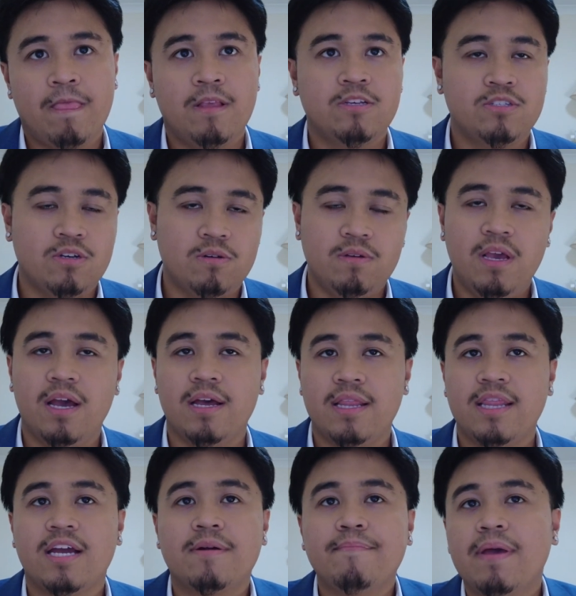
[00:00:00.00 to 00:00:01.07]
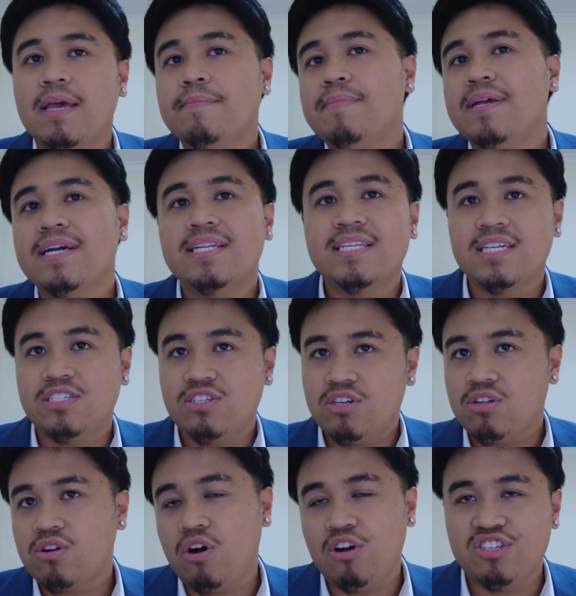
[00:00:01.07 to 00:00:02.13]
So yeah, there may be
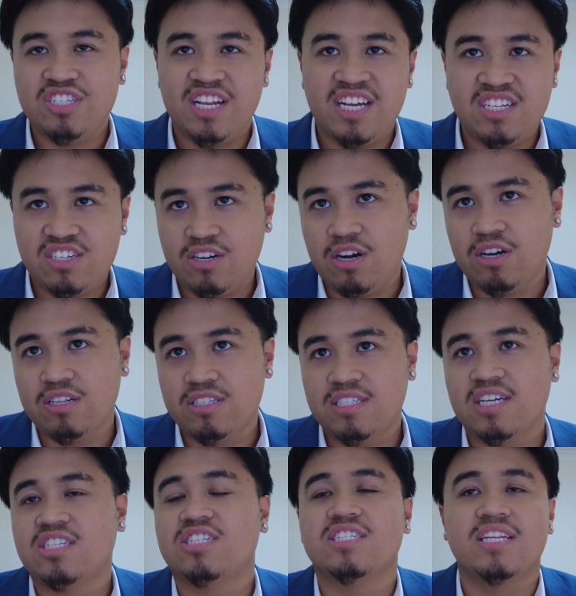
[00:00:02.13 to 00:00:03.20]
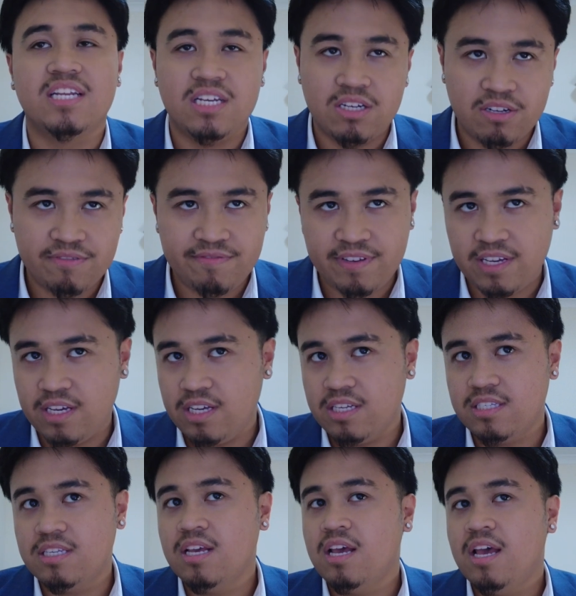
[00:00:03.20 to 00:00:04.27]
additional costs later on, such as legal
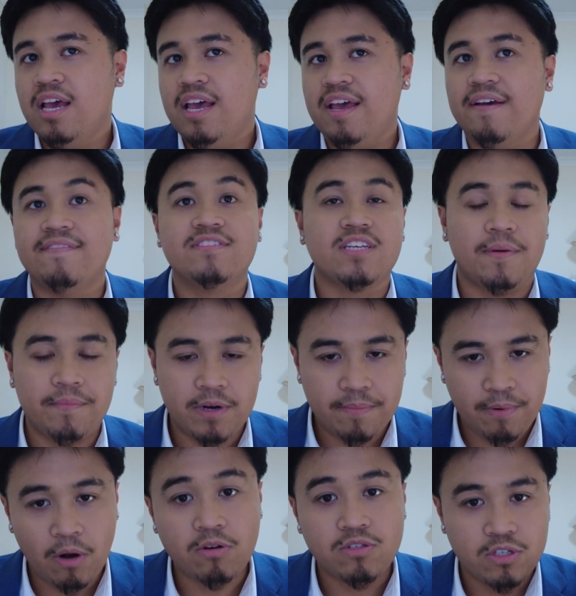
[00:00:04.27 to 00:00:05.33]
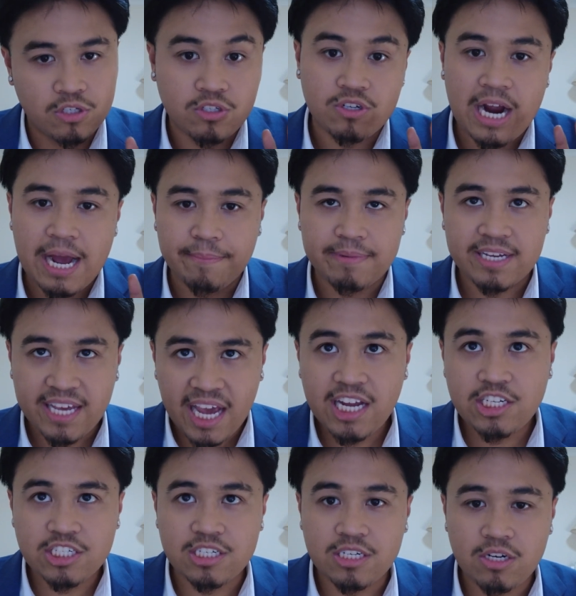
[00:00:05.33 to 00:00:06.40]
fees if someone opposes your
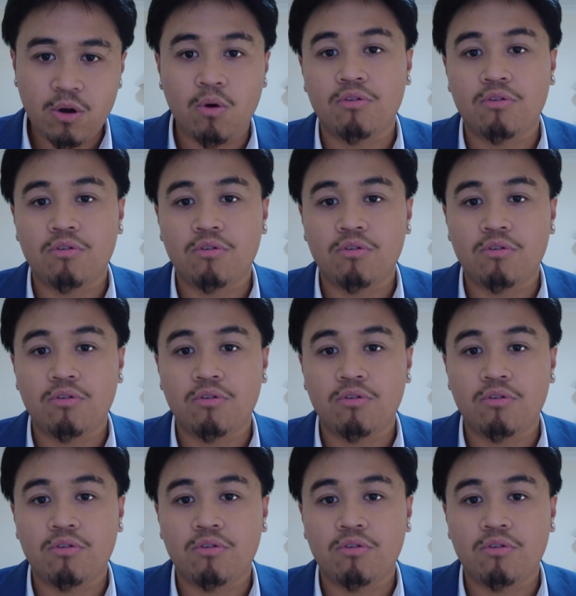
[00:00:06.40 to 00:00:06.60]
application,